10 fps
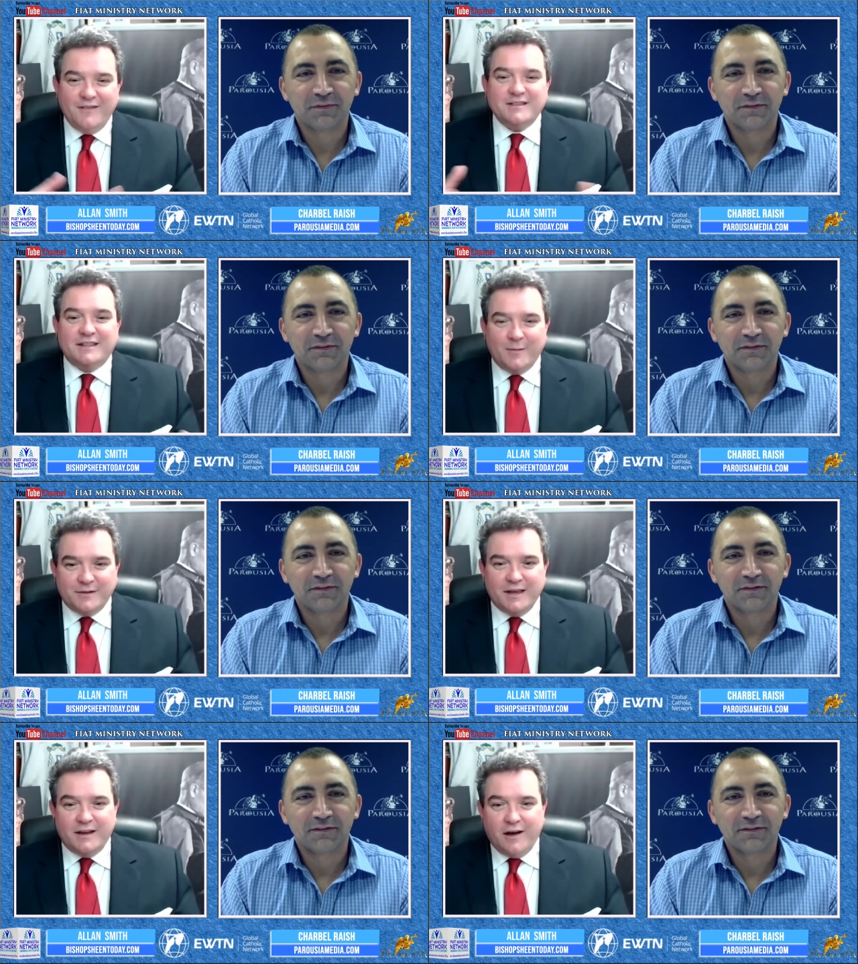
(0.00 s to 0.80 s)
Speaker 1: us an
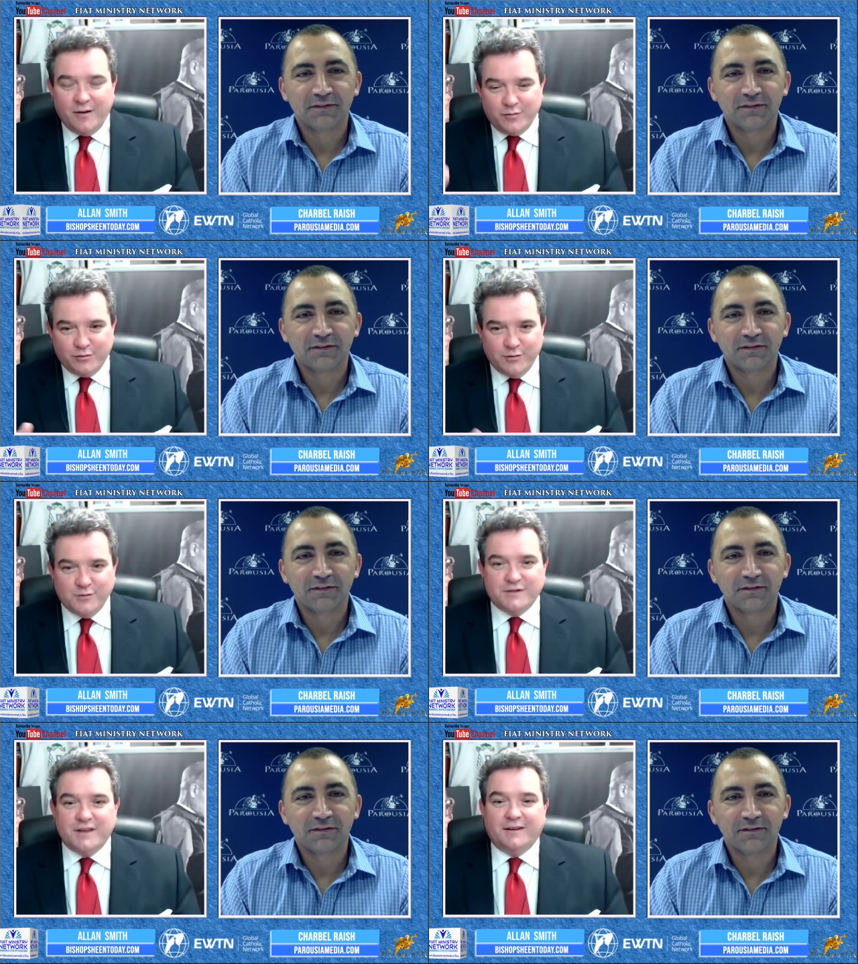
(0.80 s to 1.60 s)
update on
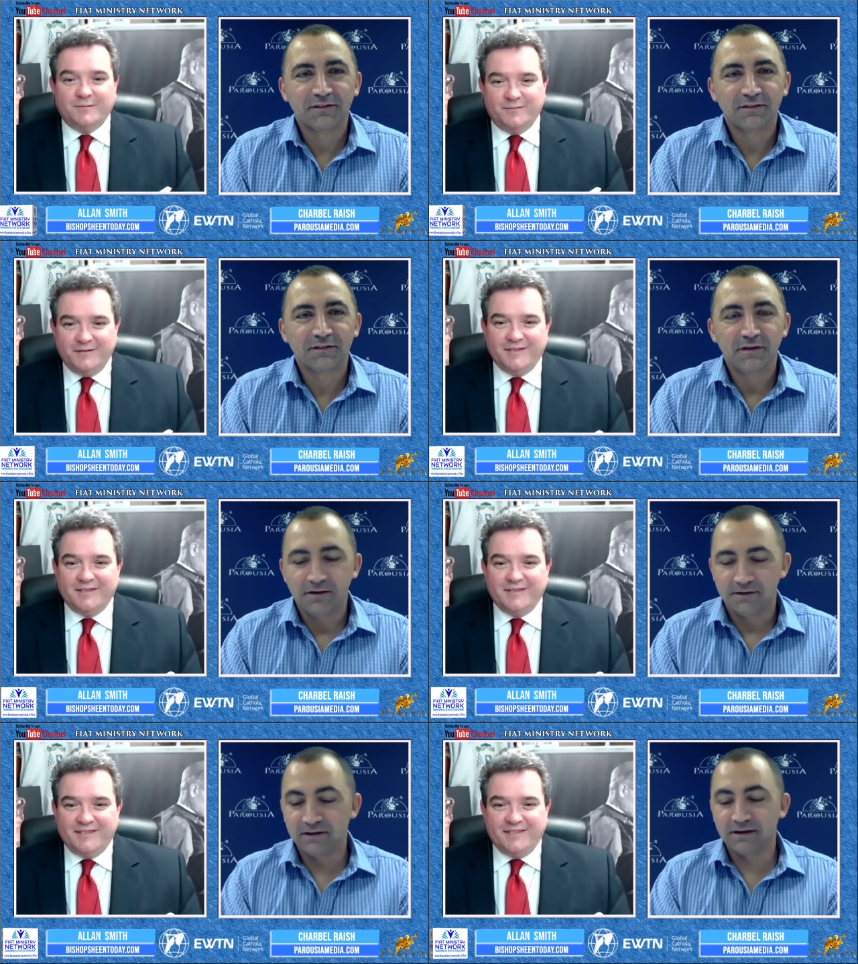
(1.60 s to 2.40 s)
Parousia.
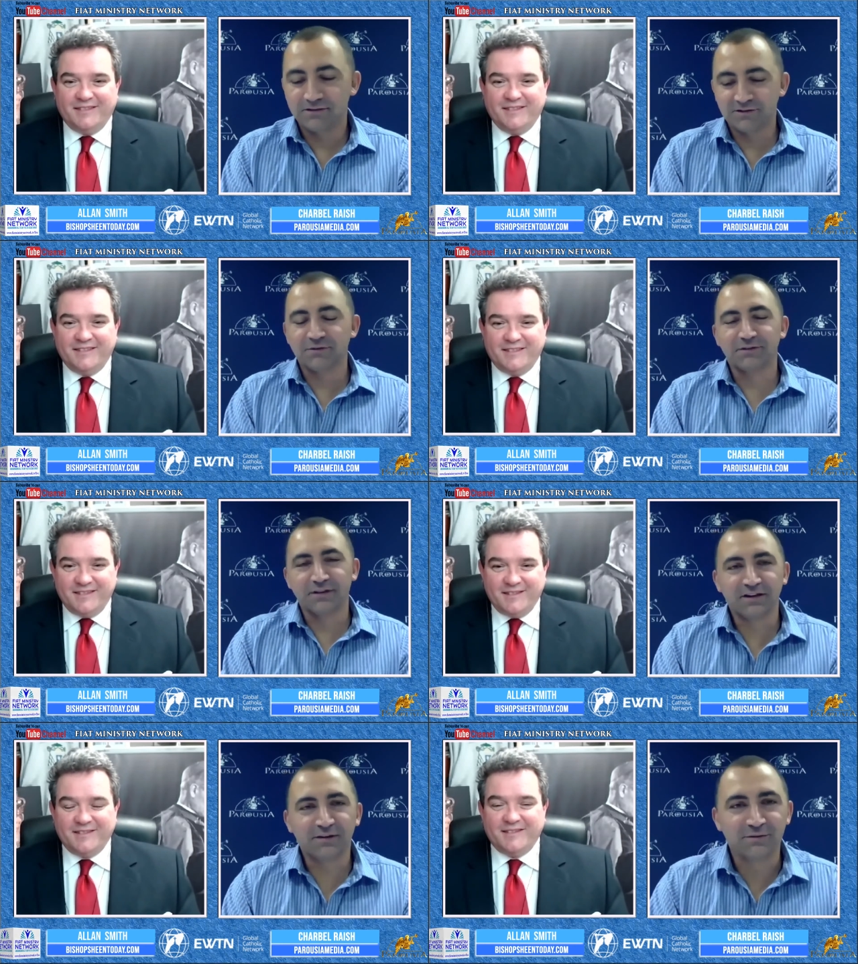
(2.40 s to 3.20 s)
Speaker 2: Yeah, sure.
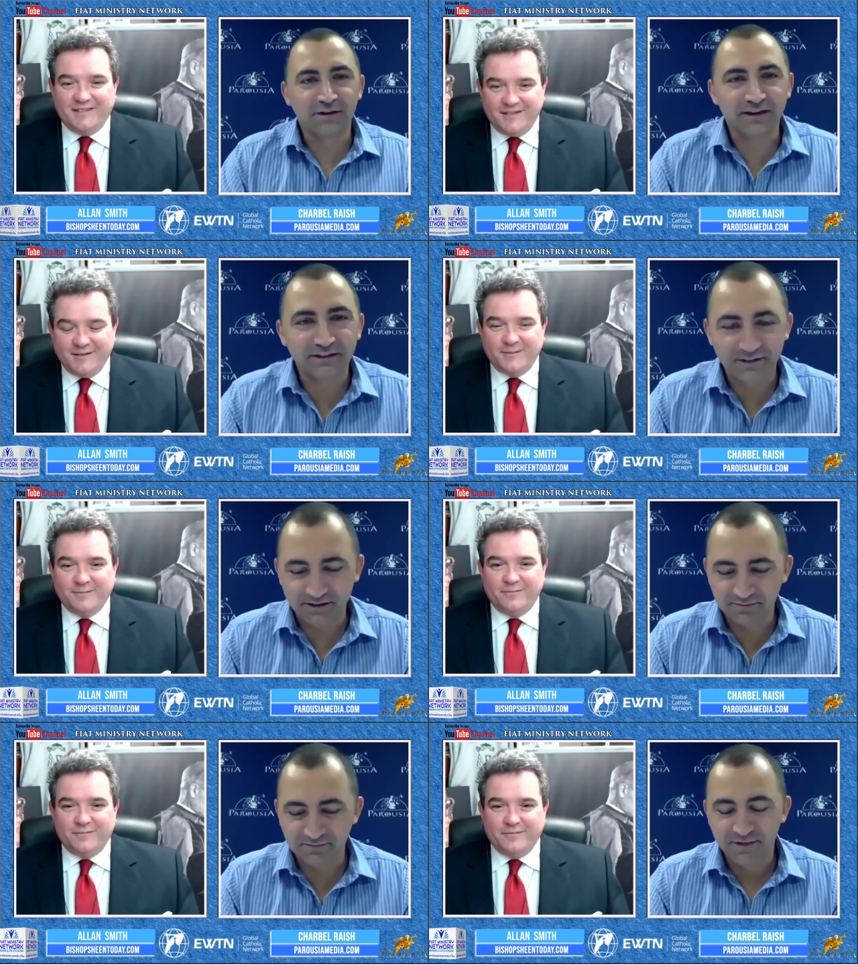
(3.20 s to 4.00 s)
Thank you, Alan.
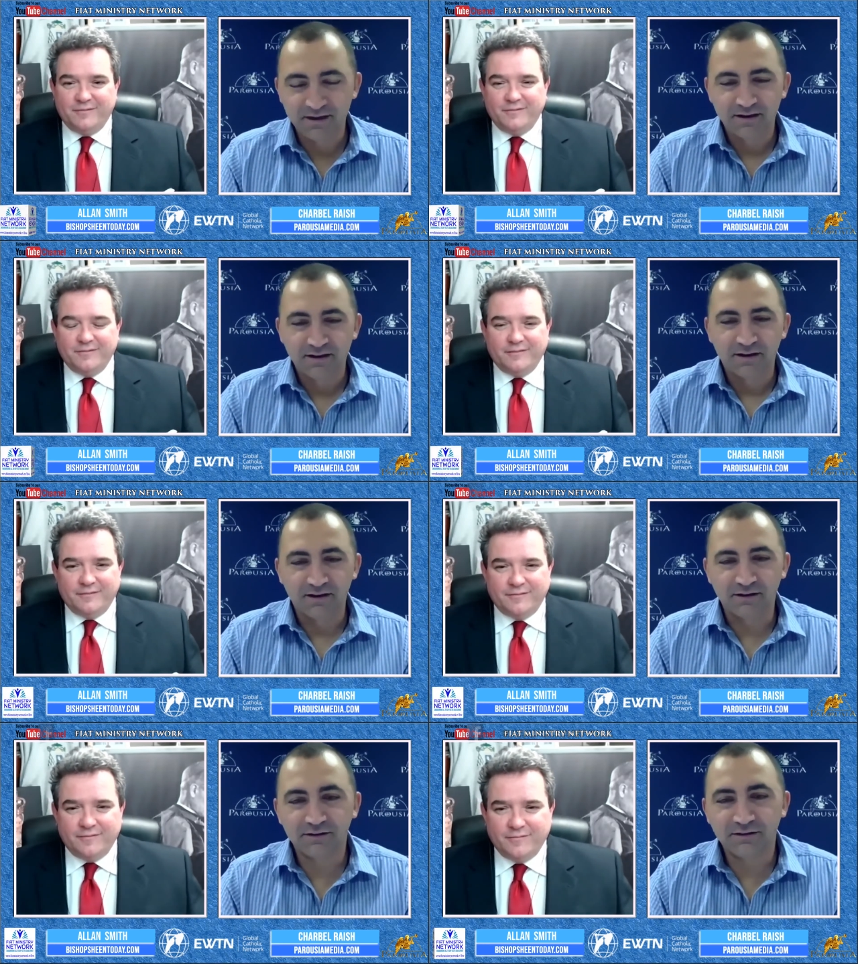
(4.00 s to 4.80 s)

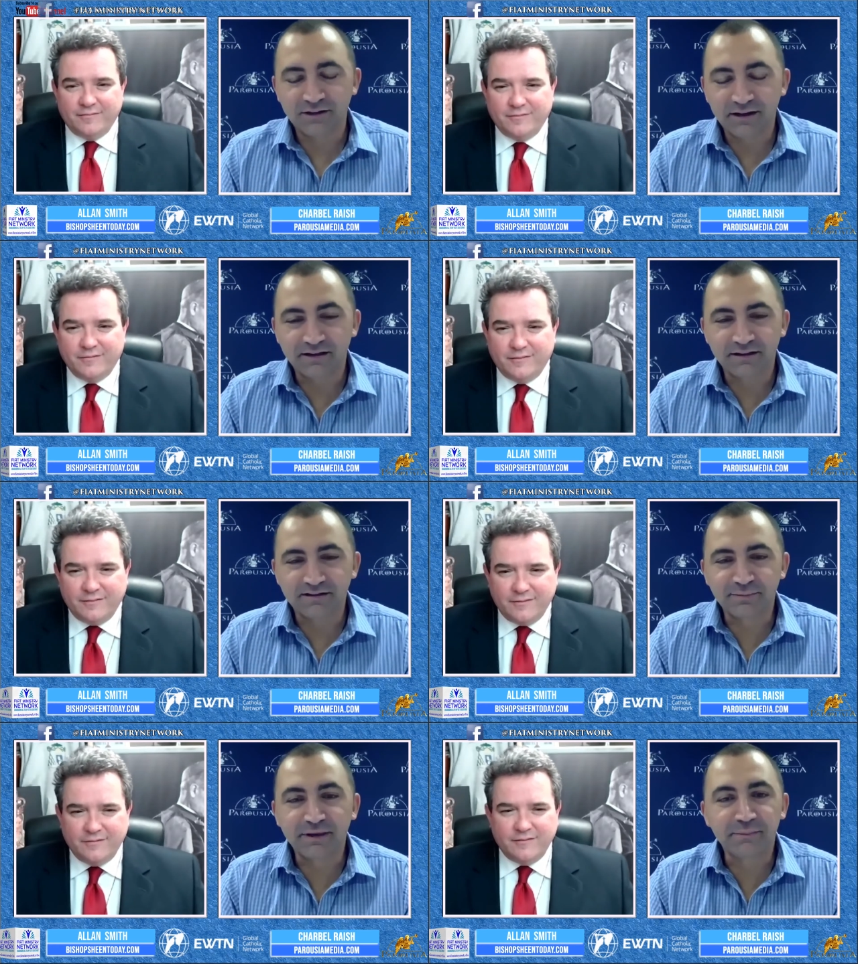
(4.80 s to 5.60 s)
Yeah,
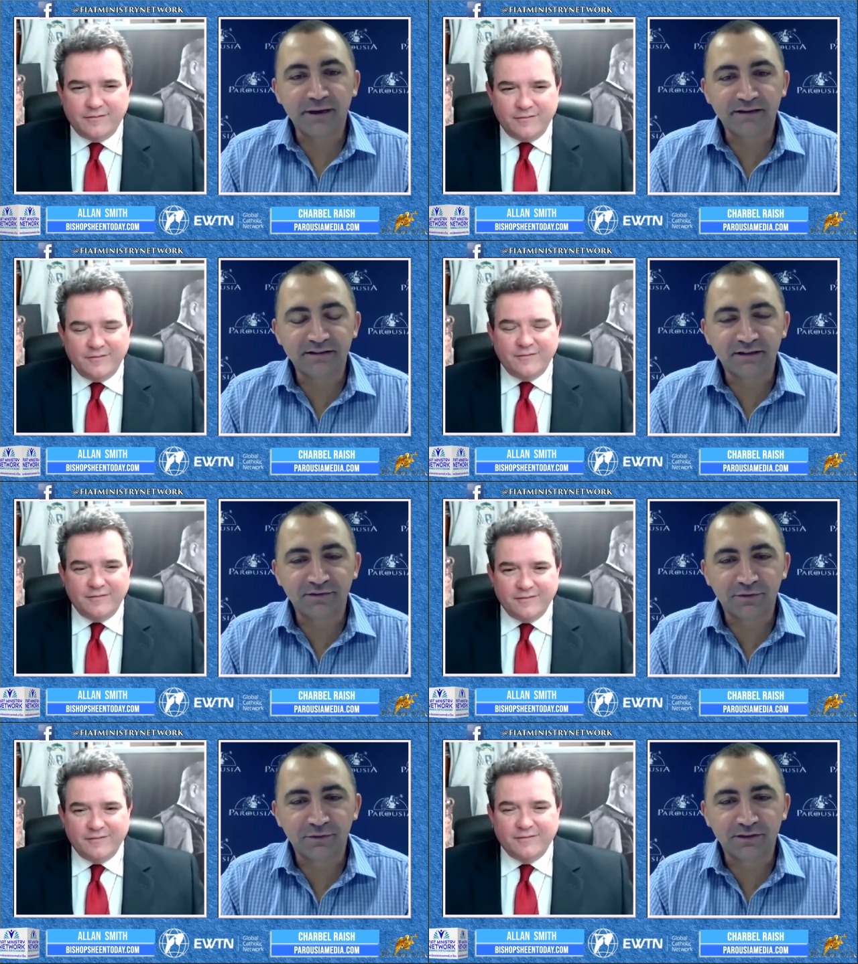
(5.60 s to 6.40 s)
it's been amazing.
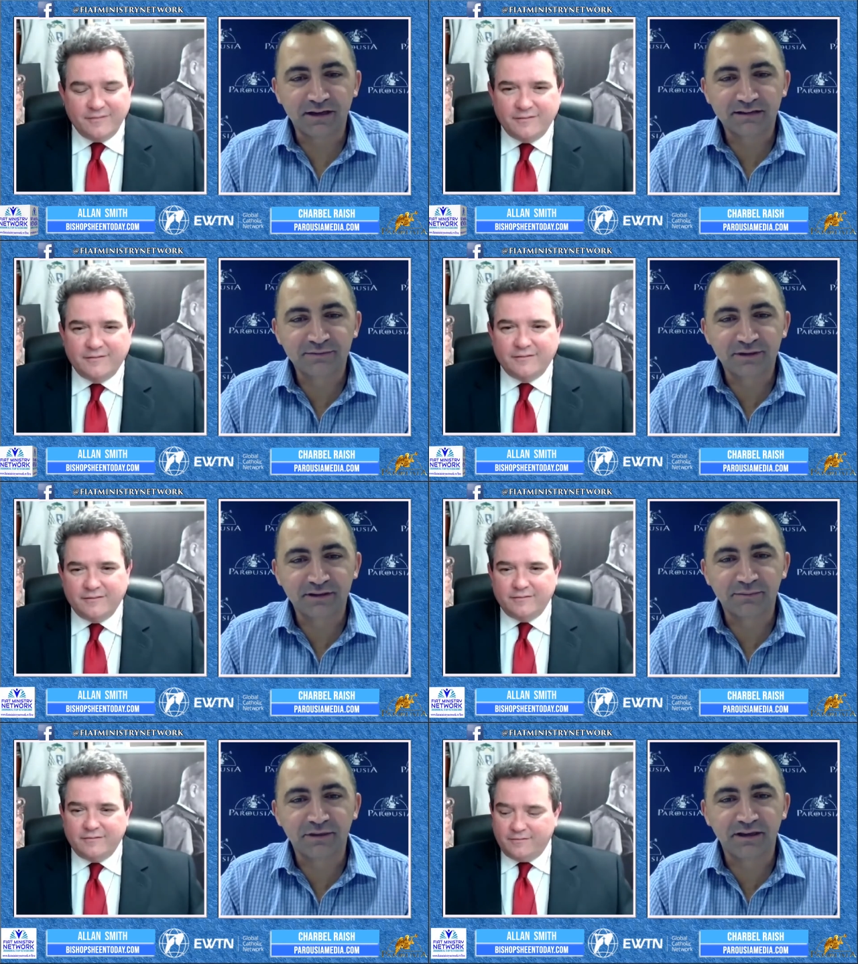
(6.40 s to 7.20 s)
If you were to ask me
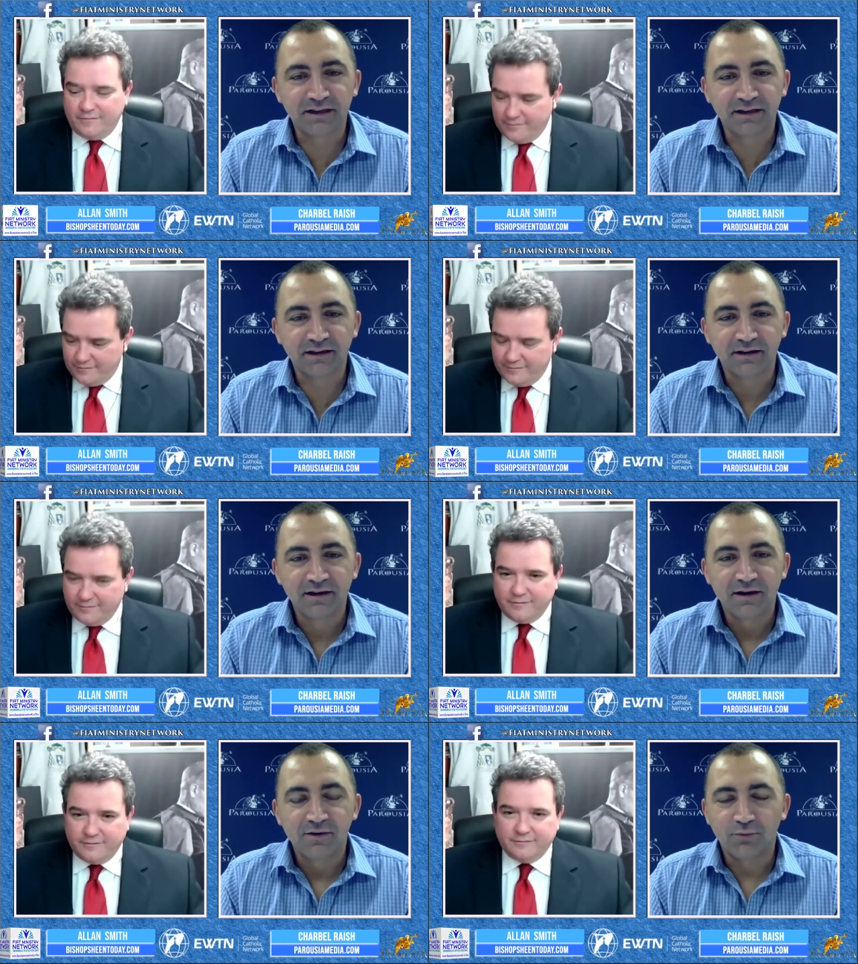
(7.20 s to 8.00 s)
at the beginning
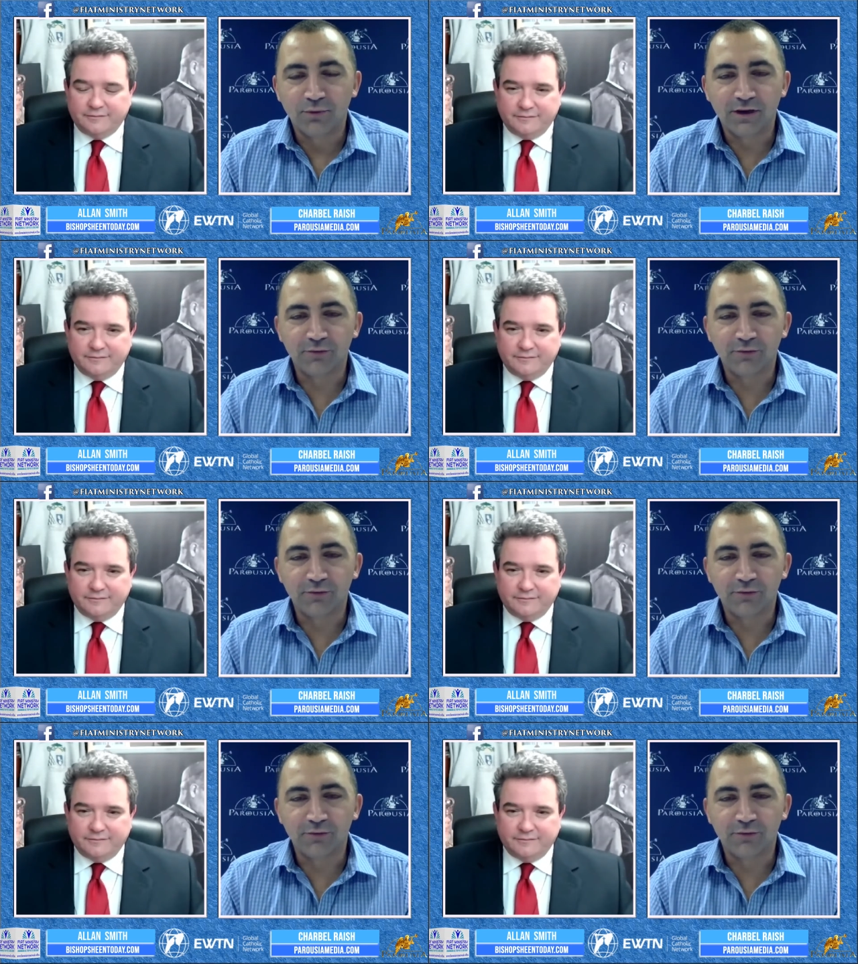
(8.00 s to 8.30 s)
where I